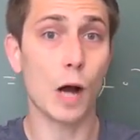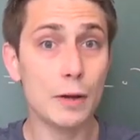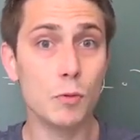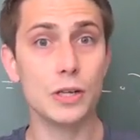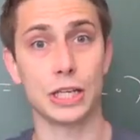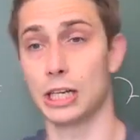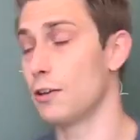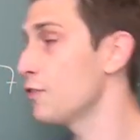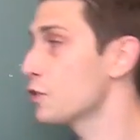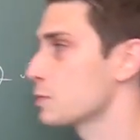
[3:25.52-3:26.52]
Why would it in
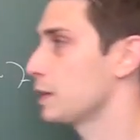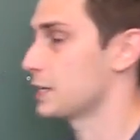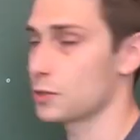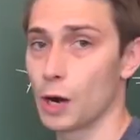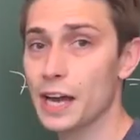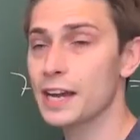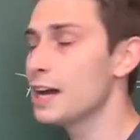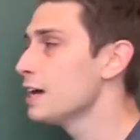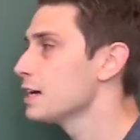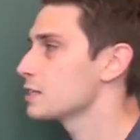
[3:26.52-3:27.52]
the first place, right?
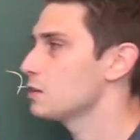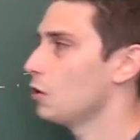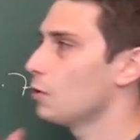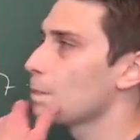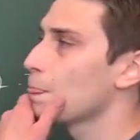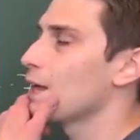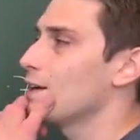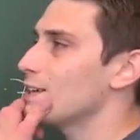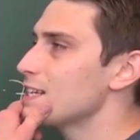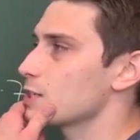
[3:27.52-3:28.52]
So
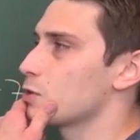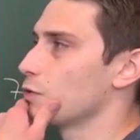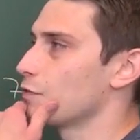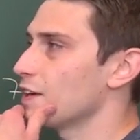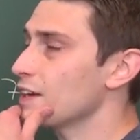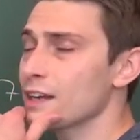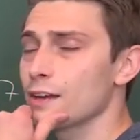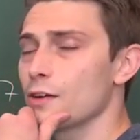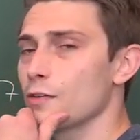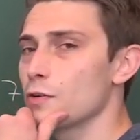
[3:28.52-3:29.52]
that's a cool thing.
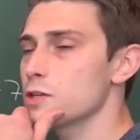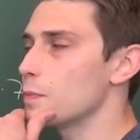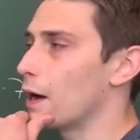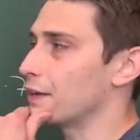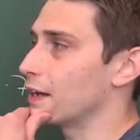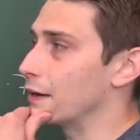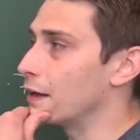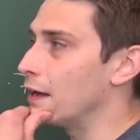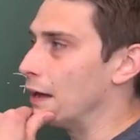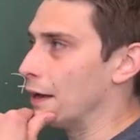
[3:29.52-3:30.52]
First part done.
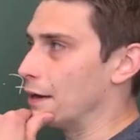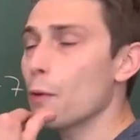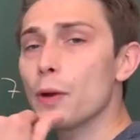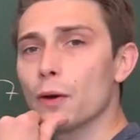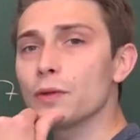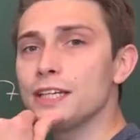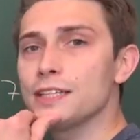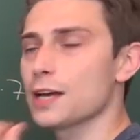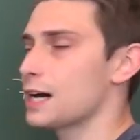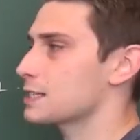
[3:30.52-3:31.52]
Now we only
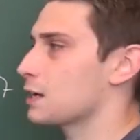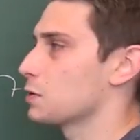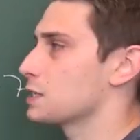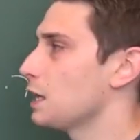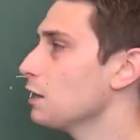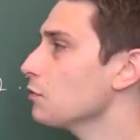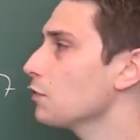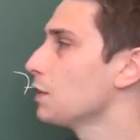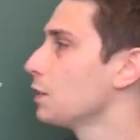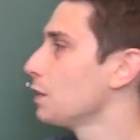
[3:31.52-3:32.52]
need to ask
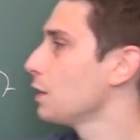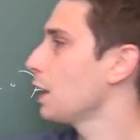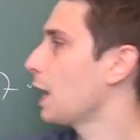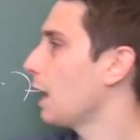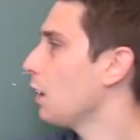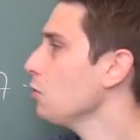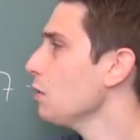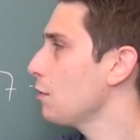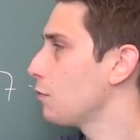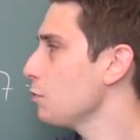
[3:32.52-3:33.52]
ourselves
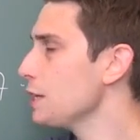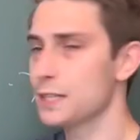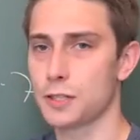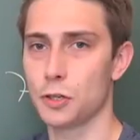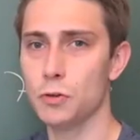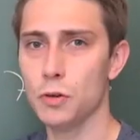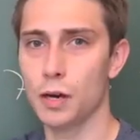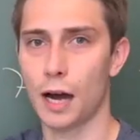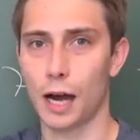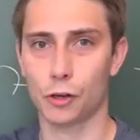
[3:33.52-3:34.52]
how 3 and
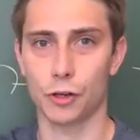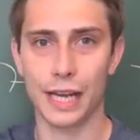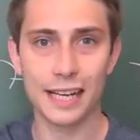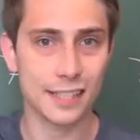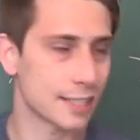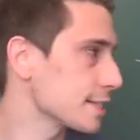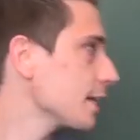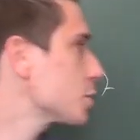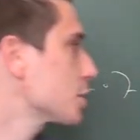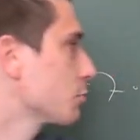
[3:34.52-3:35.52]
2 are connected
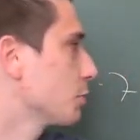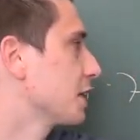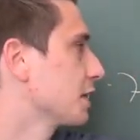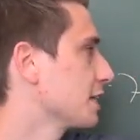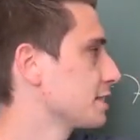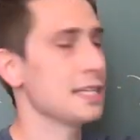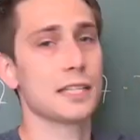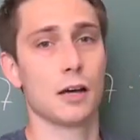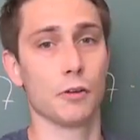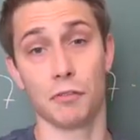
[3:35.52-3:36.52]
such that we can get
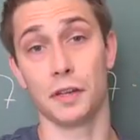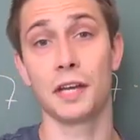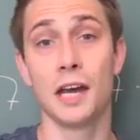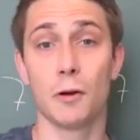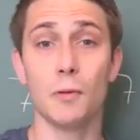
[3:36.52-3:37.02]
6 out of it.